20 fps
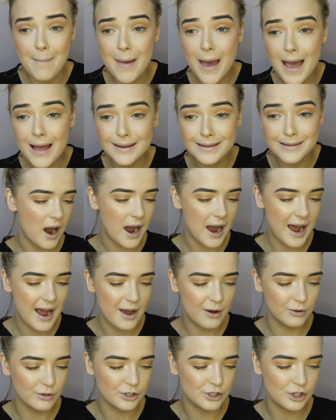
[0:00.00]
Damn it.
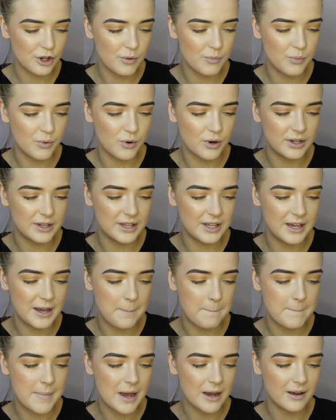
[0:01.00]
I also
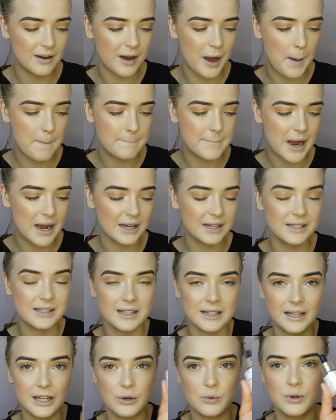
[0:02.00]
bought the Mecca
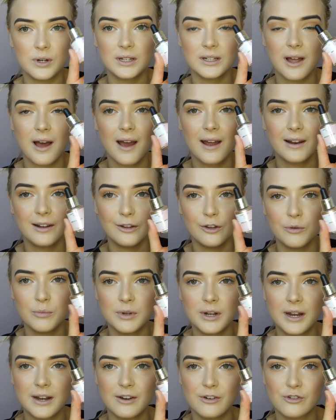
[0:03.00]
Max Liquid Light
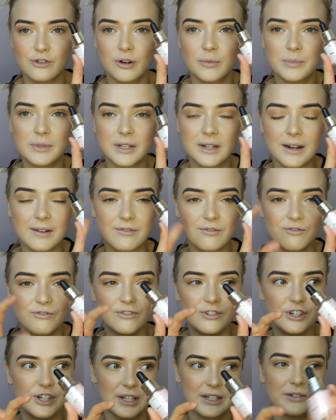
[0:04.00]
Illuminating Drops, and
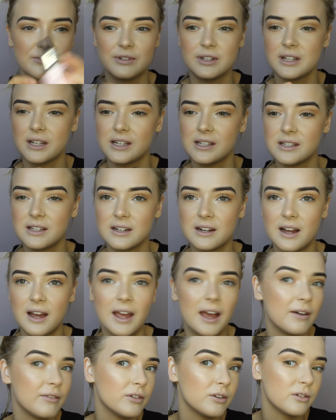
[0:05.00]
I've just realized
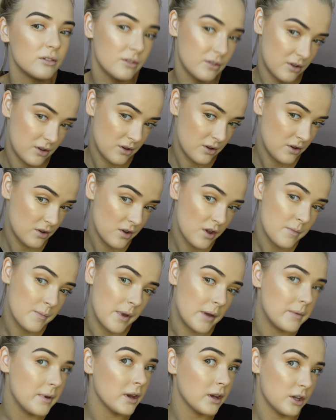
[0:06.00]
that I haven't.
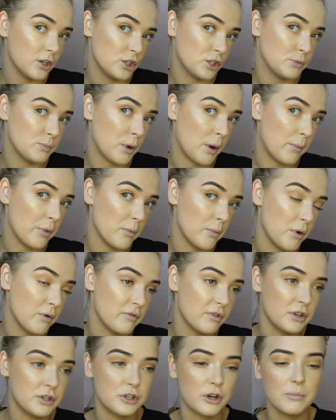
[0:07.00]
Maybe I can just
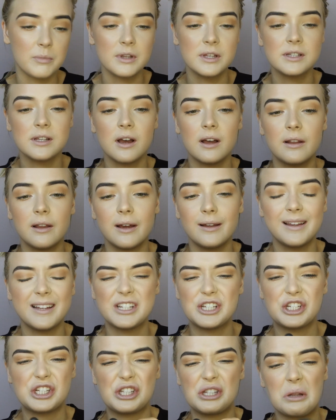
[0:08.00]
pop them over the top of this
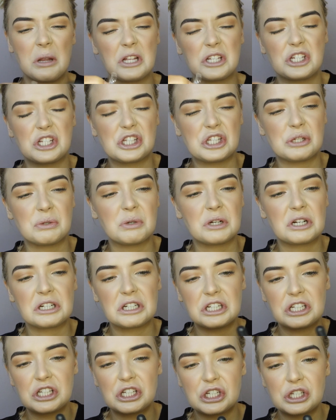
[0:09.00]
highlight. Let's just
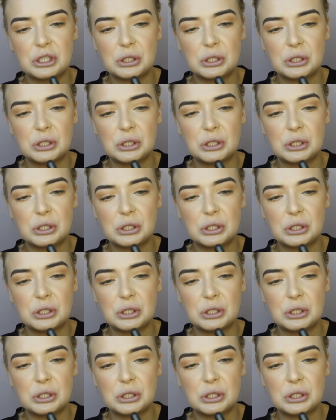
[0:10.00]
do it.